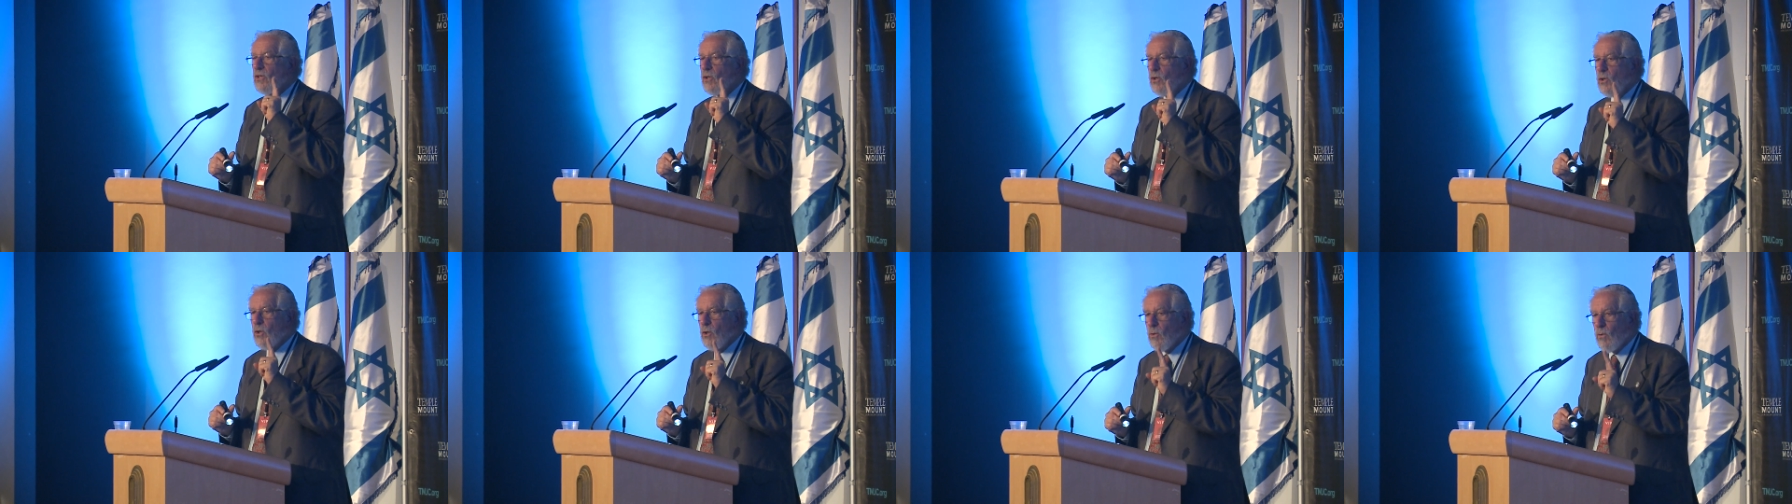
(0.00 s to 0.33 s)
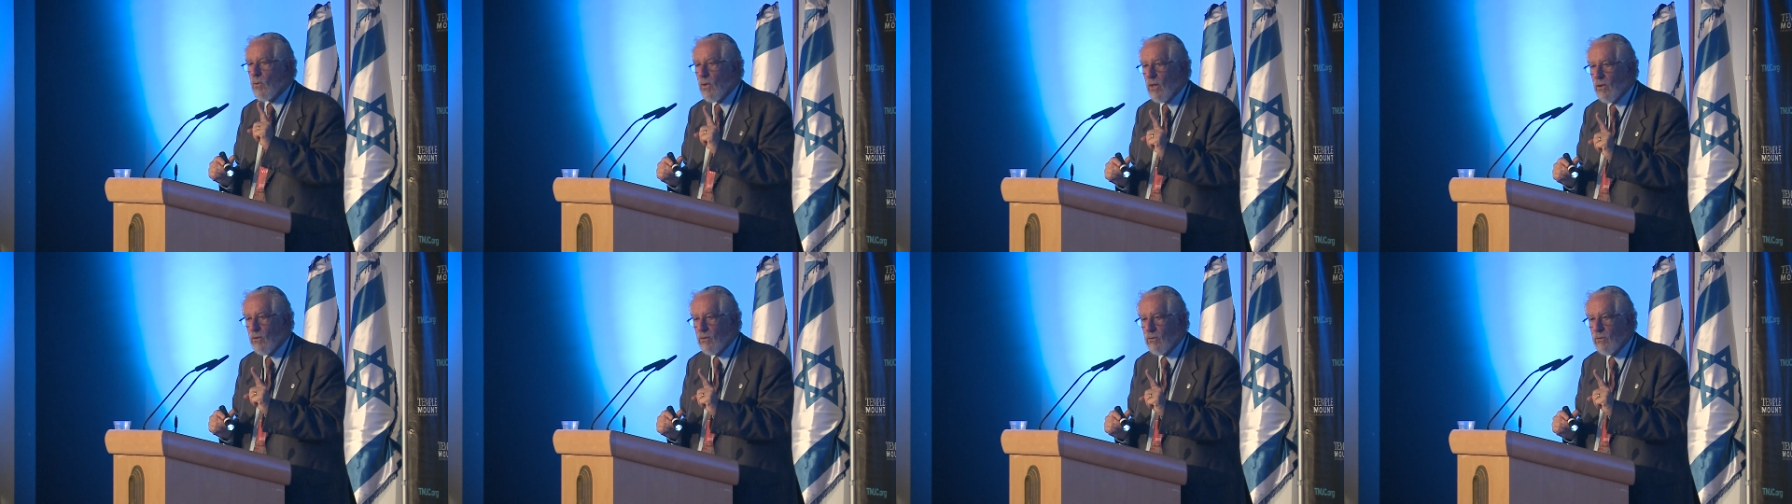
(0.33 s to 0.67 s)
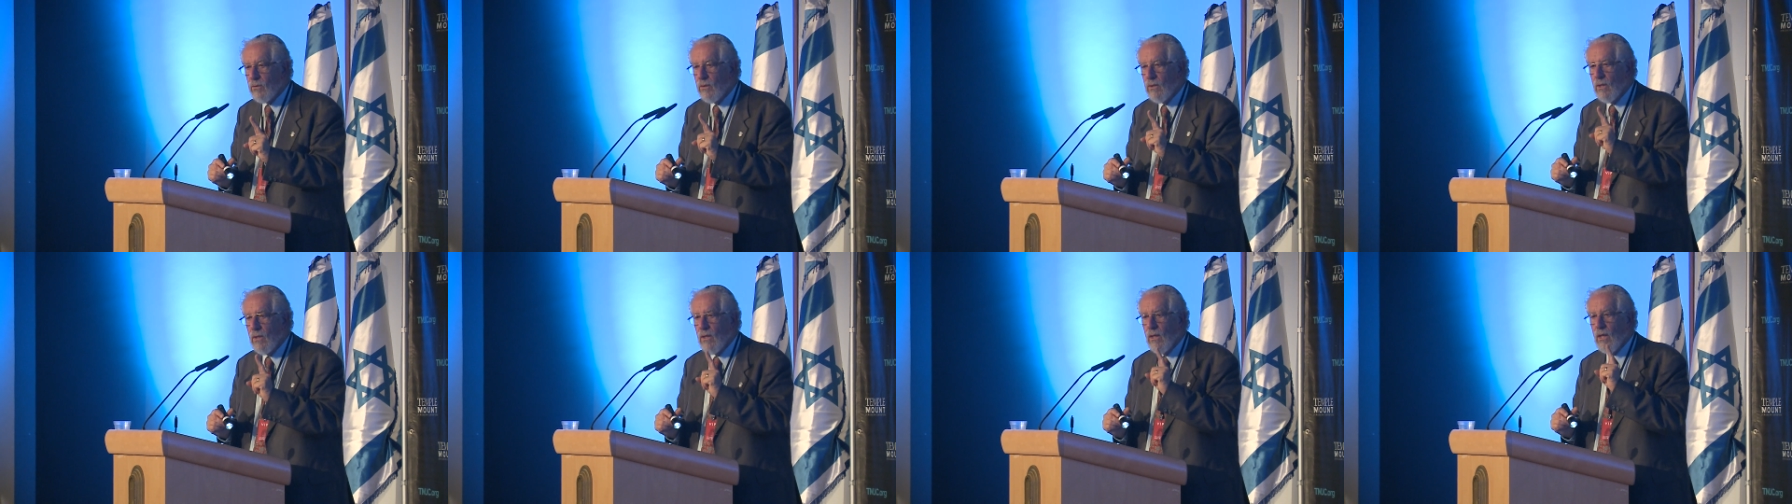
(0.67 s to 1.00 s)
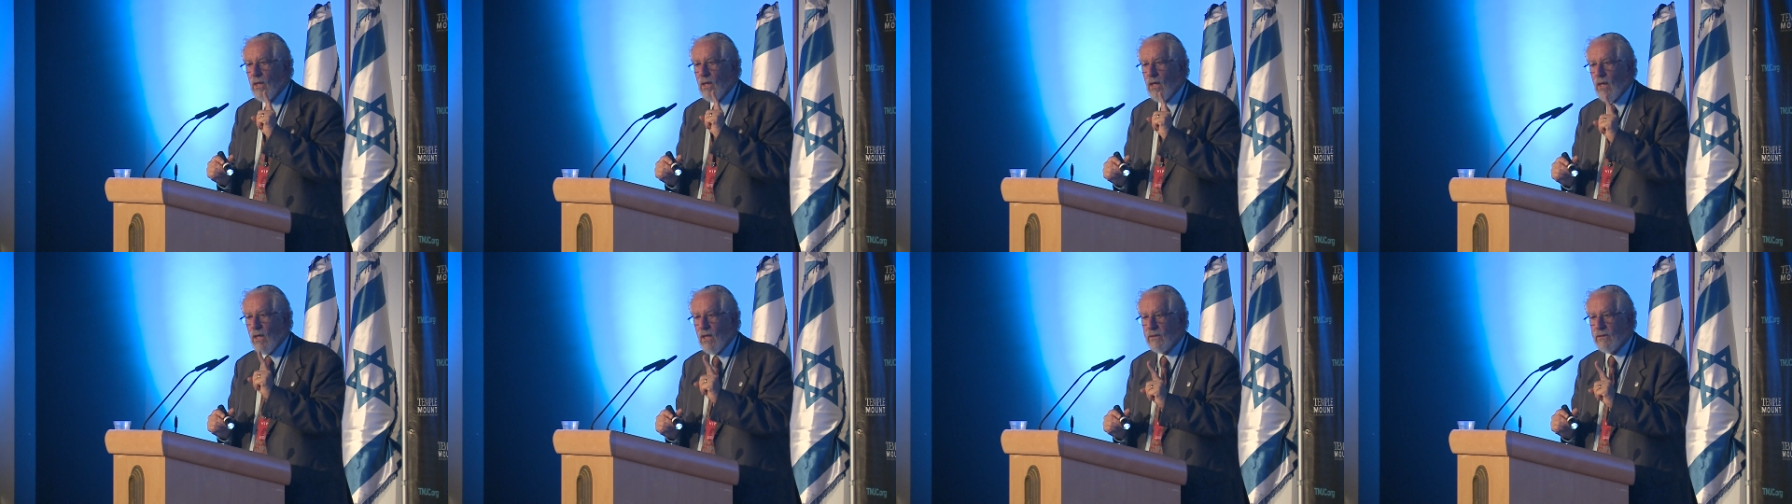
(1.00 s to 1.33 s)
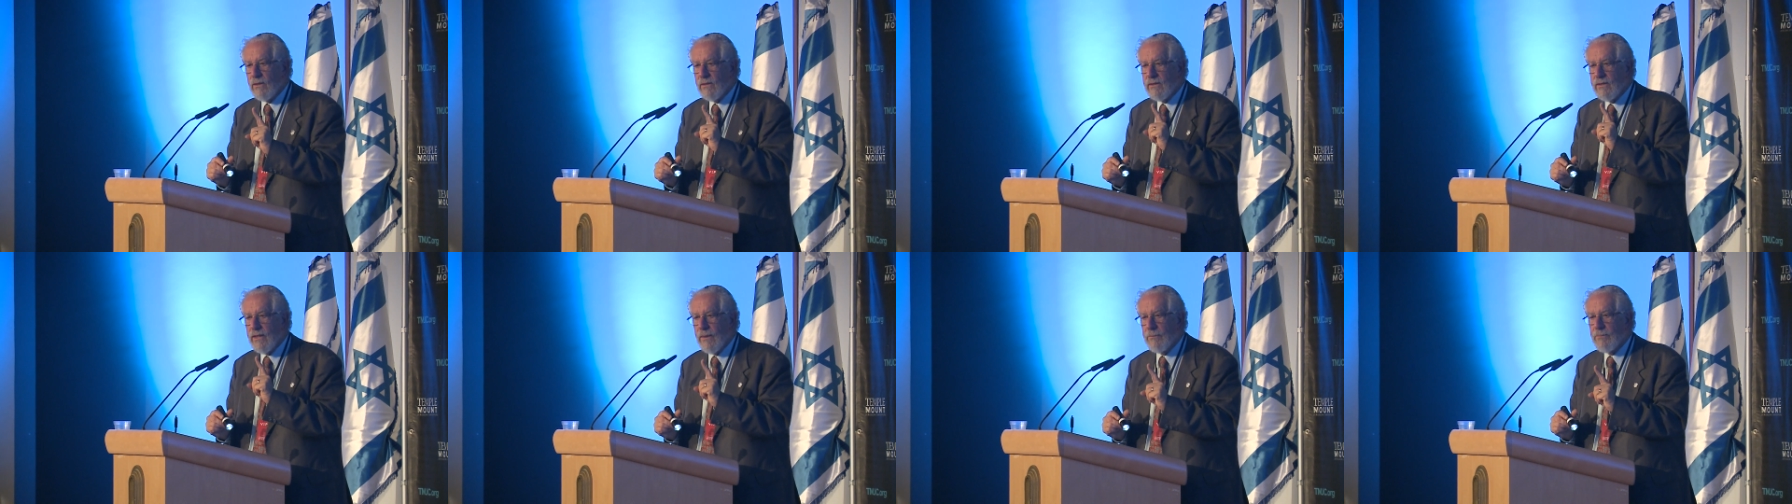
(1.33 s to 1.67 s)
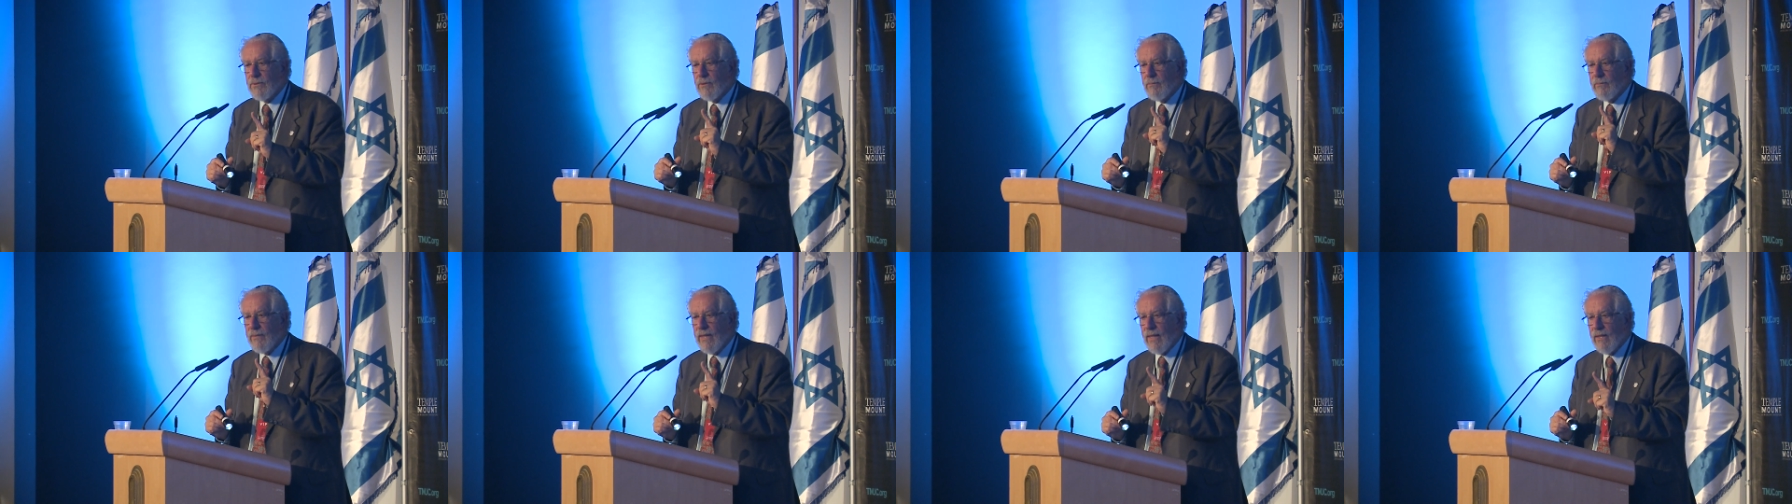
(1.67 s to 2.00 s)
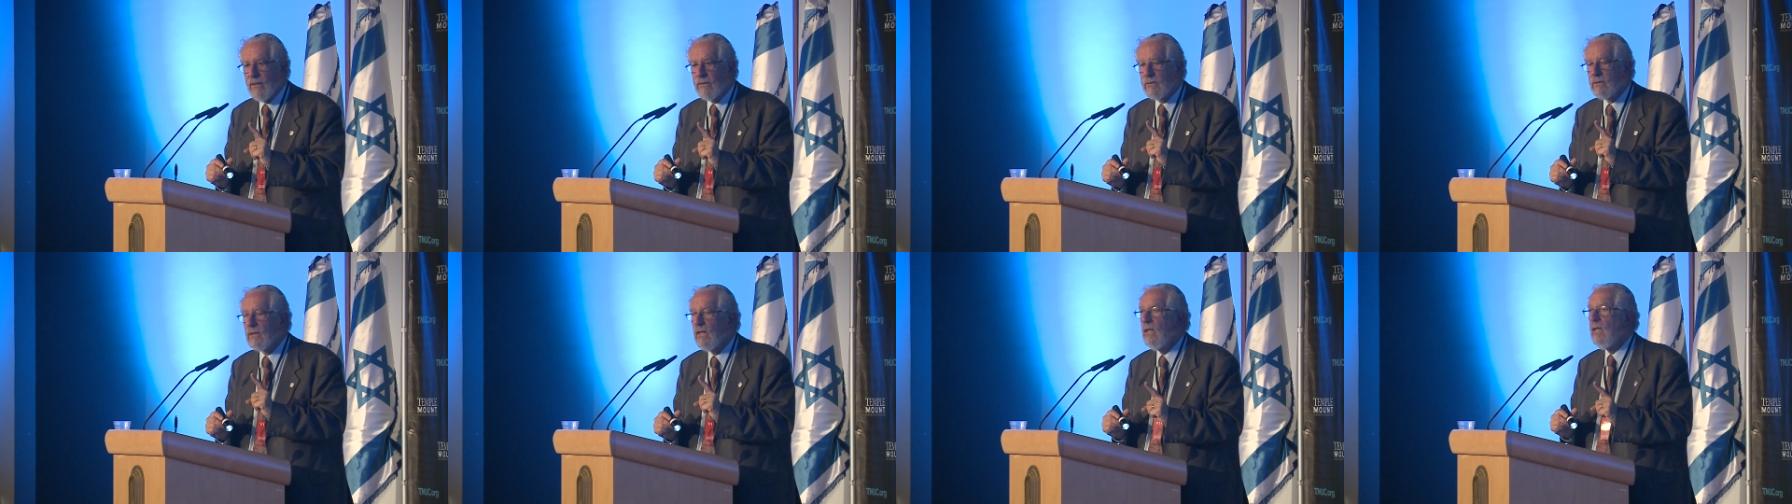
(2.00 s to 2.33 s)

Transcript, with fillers: quo on the Temple Mount.